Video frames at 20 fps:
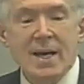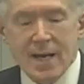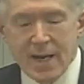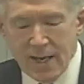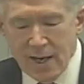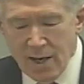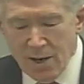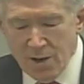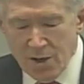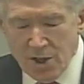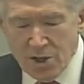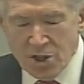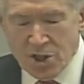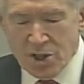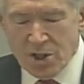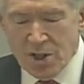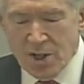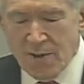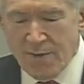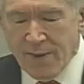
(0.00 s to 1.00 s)
In
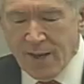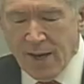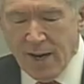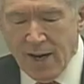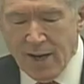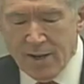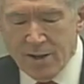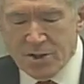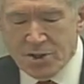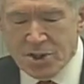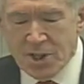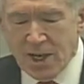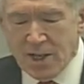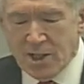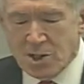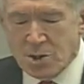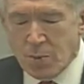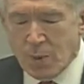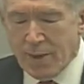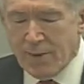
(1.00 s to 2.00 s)
addition, in the United
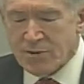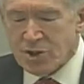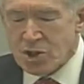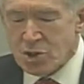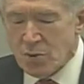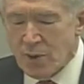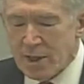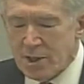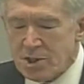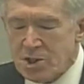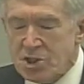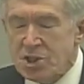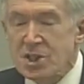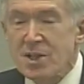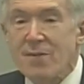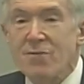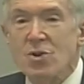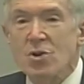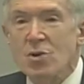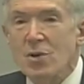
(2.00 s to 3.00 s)
States, we have strict
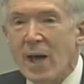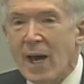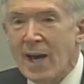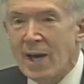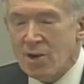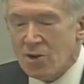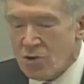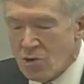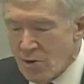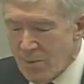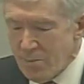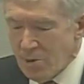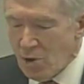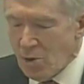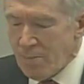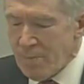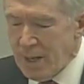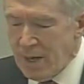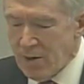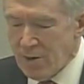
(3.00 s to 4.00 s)
civil and
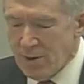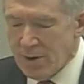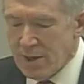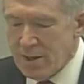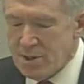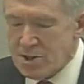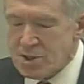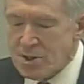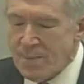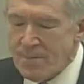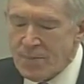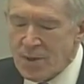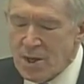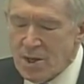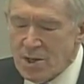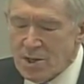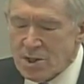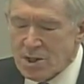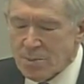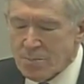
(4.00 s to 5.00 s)
criminal penalties
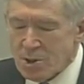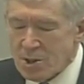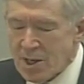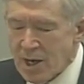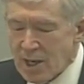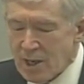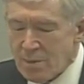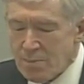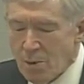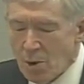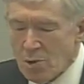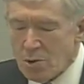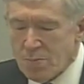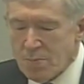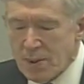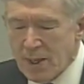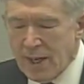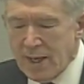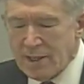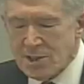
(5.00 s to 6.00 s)
to protect both
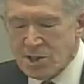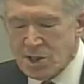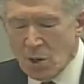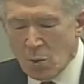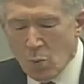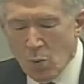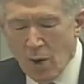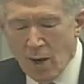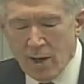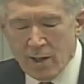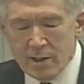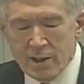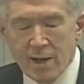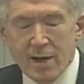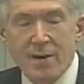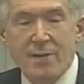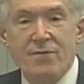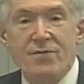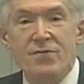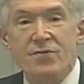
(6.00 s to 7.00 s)
plants and
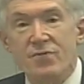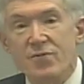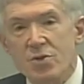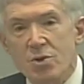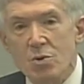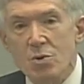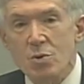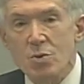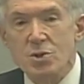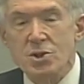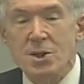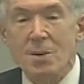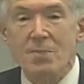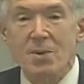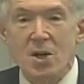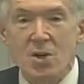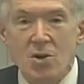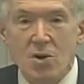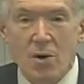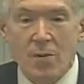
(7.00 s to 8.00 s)
wildlife through
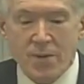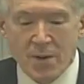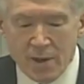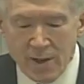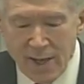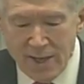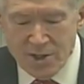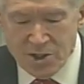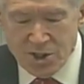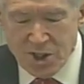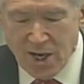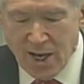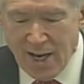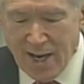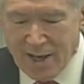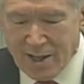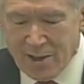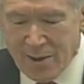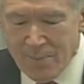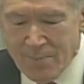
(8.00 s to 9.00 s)
something called the Lacey
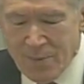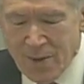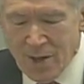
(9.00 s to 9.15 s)
Act,